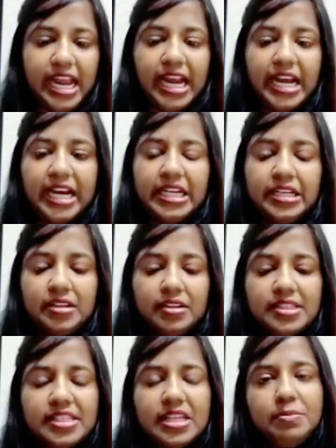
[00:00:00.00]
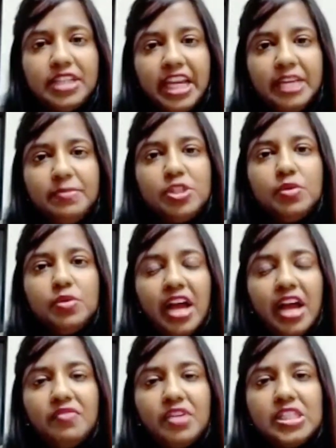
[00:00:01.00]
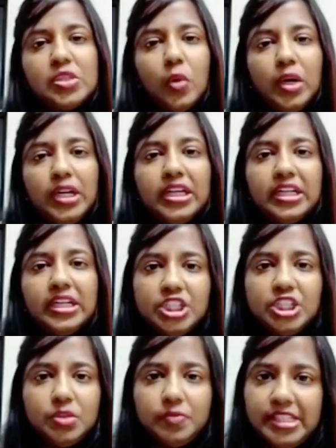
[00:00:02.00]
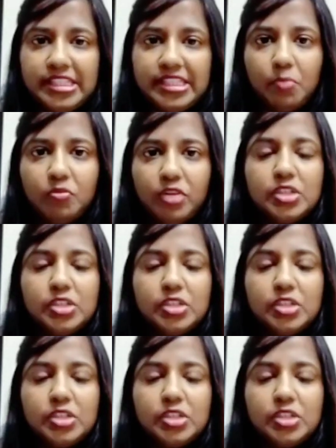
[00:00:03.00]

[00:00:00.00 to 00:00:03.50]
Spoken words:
And sometimes you have a soul connection with someone.